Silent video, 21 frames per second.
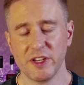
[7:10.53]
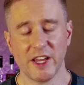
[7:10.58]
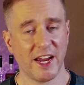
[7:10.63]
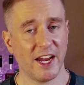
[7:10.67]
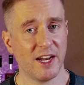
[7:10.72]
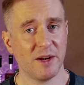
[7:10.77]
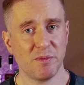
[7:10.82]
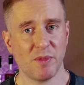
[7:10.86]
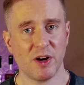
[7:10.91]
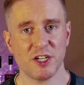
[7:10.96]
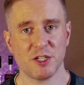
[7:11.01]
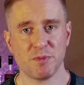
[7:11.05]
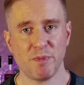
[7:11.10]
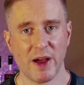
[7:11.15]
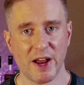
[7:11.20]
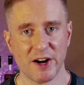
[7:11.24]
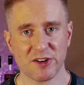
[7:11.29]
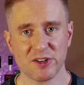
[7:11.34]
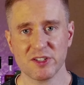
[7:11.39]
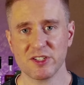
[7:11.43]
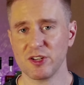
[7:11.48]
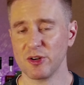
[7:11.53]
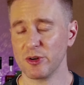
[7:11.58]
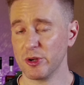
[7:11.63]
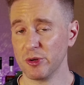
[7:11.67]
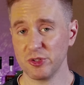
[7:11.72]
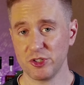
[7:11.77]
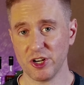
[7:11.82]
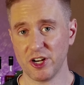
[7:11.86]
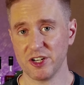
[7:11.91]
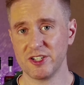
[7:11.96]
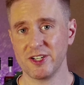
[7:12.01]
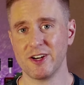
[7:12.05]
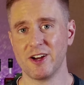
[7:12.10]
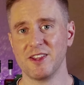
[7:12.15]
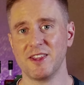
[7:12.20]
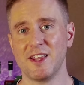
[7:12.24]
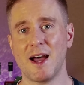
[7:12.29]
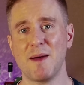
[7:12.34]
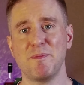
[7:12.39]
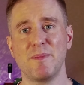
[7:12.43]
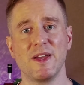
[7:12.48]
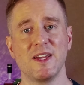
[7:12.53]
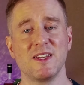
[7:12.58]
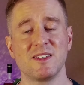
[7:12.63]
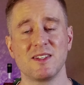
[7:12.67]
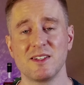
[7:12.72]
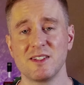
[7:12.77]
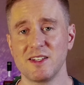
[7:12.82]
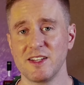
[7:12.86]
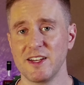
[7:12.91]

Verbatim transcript: and much better, so don't judge it on that basis.